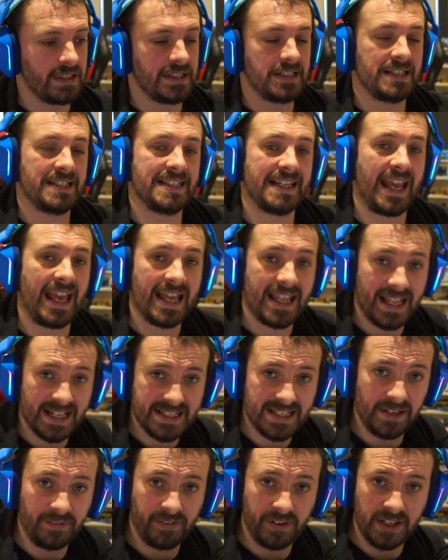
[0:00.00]
So yeah, that's
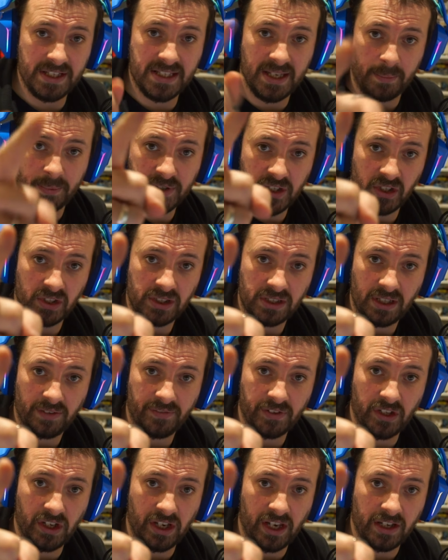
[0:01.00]
it for this episode. If
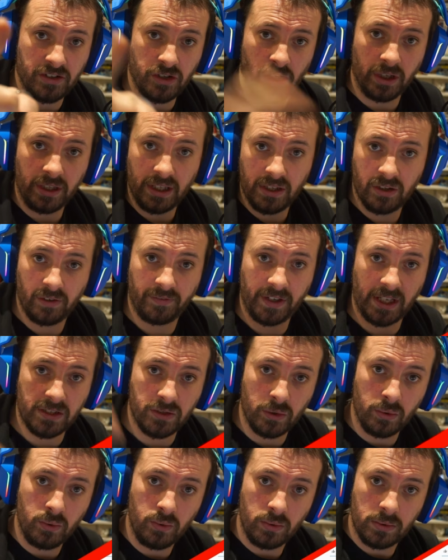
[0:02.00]
you did enjoy, then don't forget
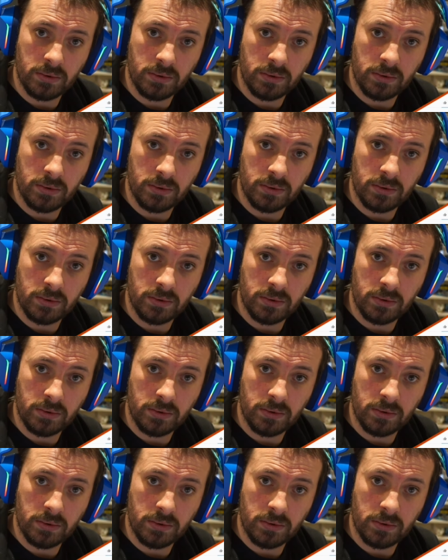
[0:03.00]
to